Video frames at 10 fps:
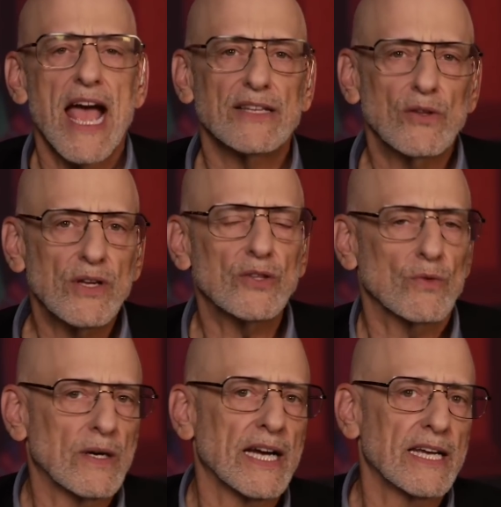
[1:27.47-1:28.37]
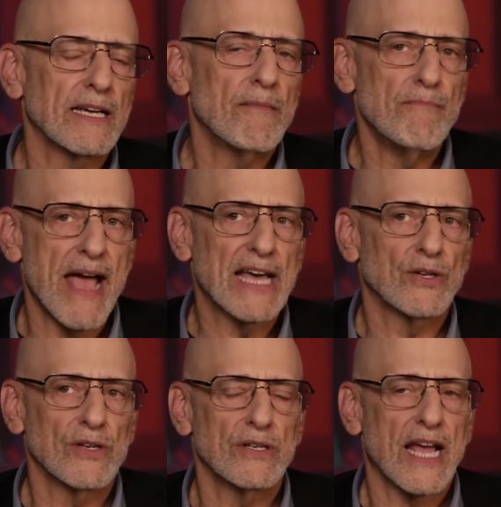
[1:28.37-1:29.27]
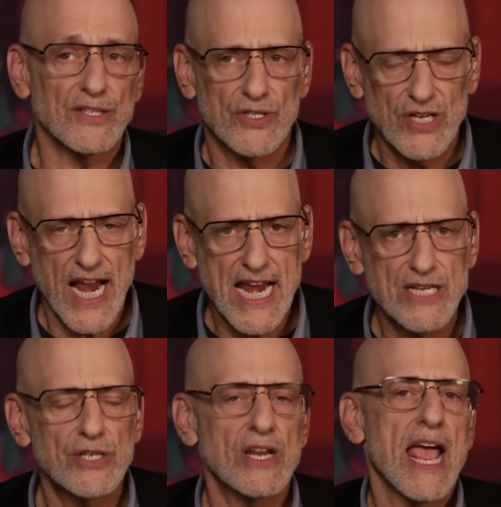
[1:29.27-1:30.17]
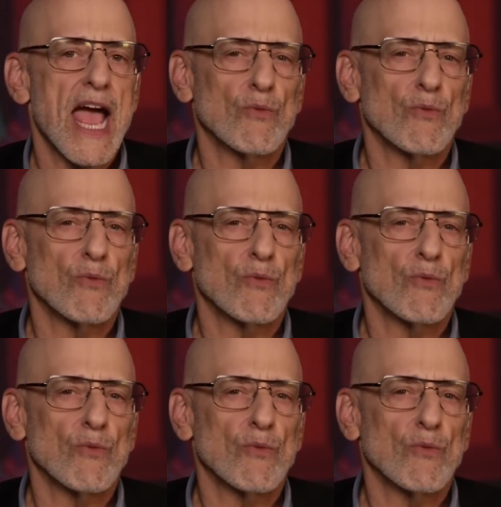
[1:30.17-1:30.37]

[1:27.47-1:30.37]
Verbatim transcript: and look at the way manhood has changed